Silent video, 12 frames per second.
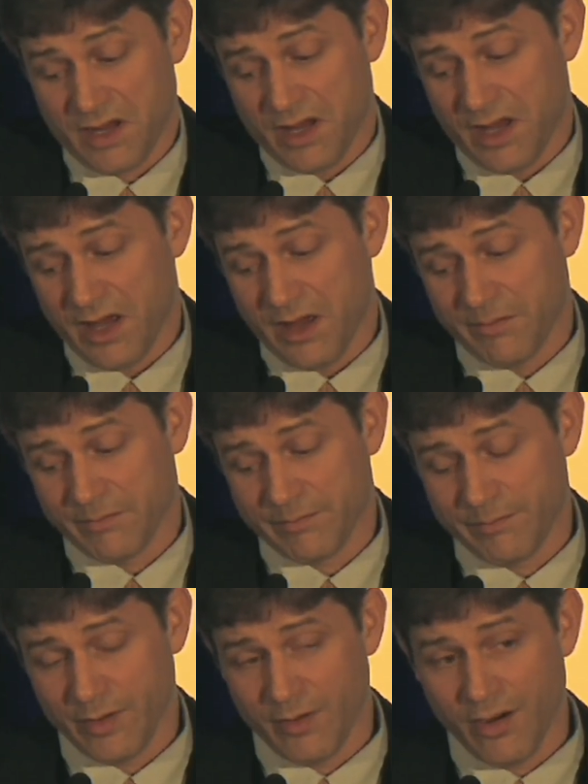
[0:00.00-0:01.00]

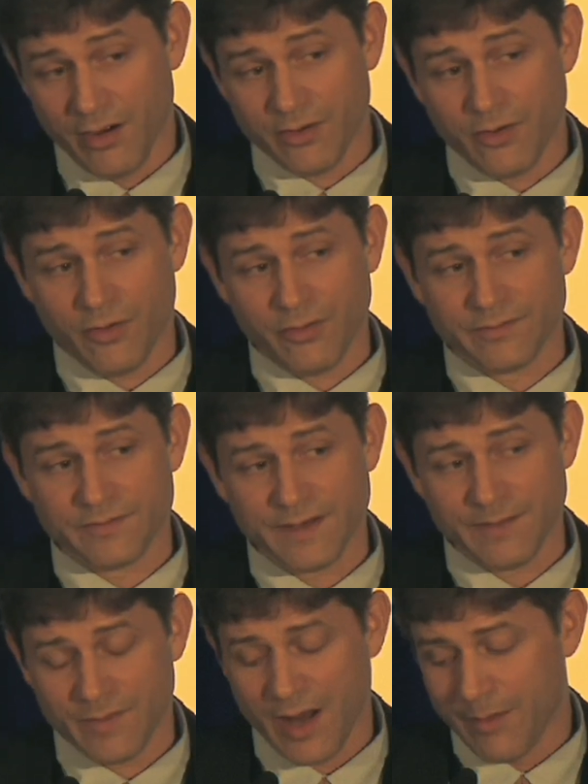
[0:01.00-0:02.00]
Bill Arnholt,
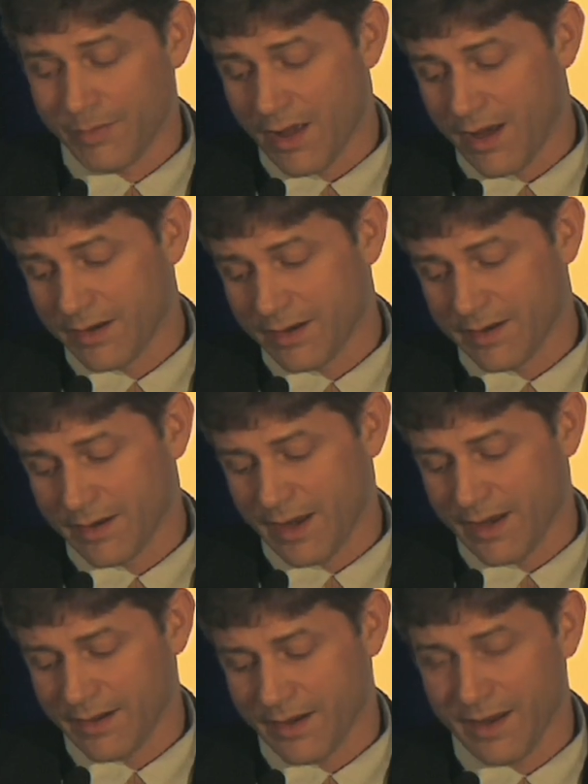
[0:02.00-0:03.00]
Tim Knobloch,
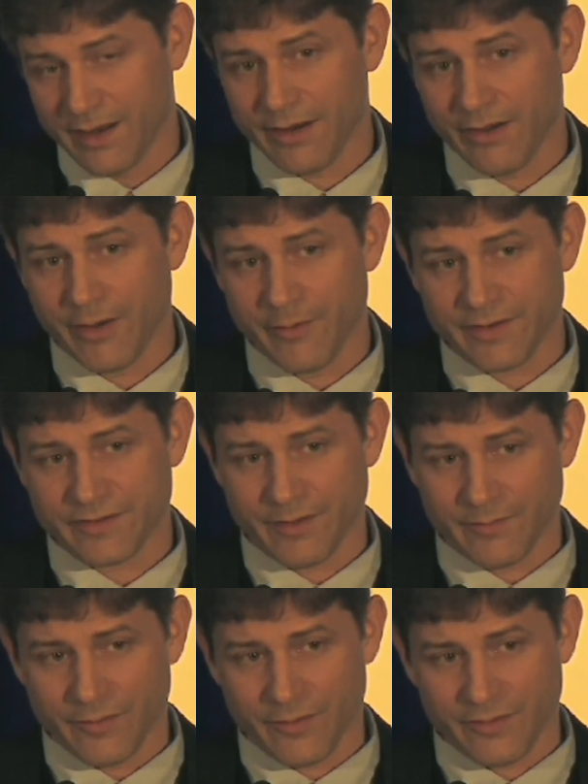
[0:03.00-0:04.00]
and Larry
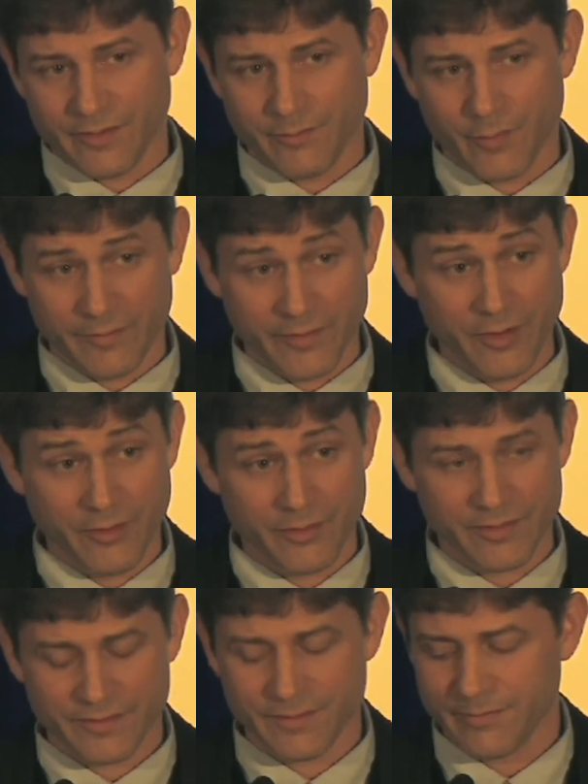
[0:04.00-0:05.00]
Wickstrom for some review
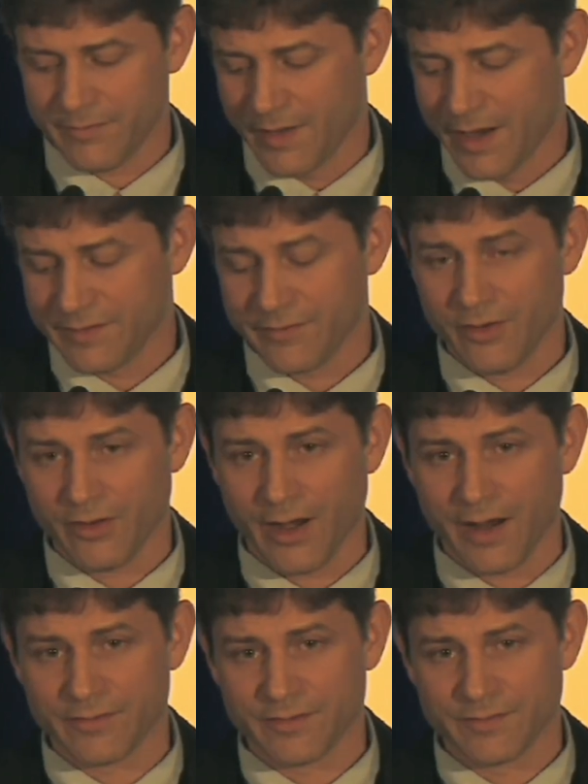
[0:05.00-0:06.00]
and some nice
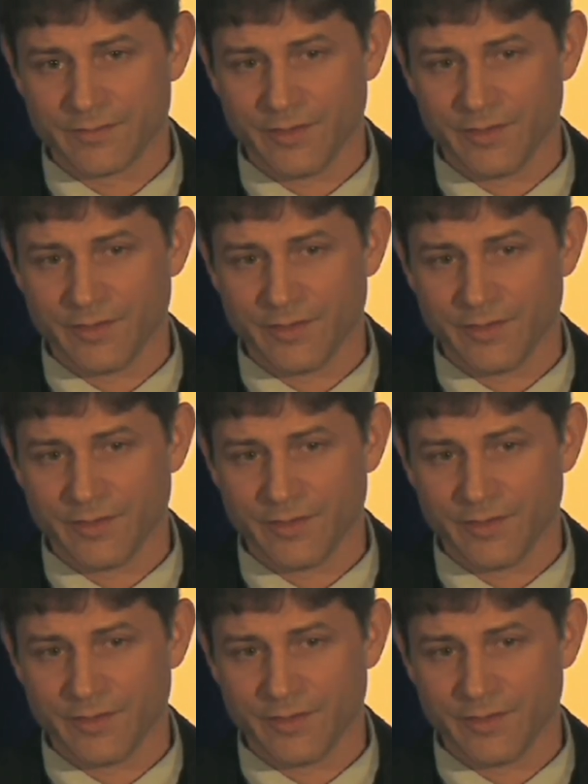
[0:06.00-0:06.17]
photographs.